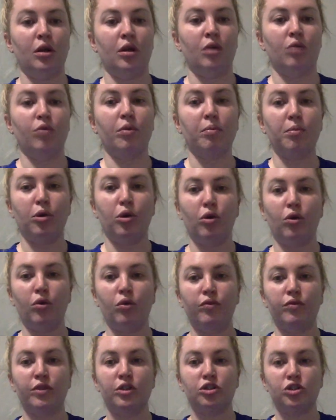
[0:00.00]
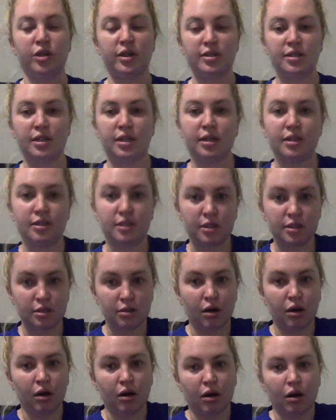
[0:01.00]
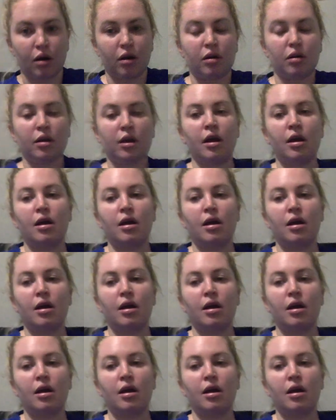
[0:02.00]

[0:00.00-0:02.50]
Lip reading: remove the dressing and discard.